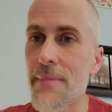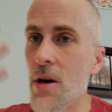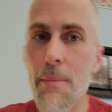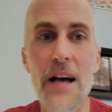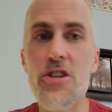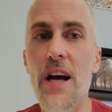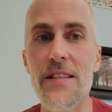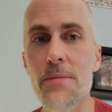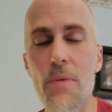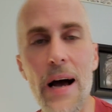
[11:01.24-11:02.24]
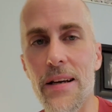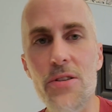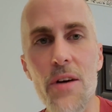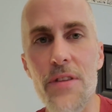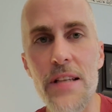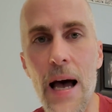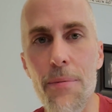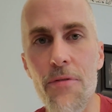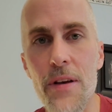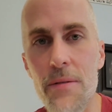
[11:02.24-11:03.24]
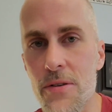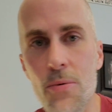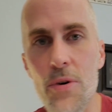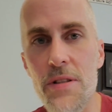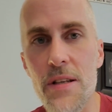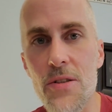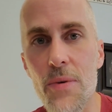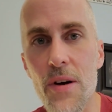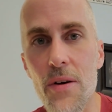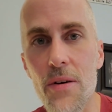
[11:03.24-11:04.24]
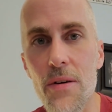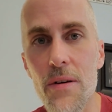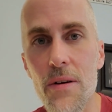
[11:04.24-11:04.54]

Hamas shot some rockets off the top of it towards Israel.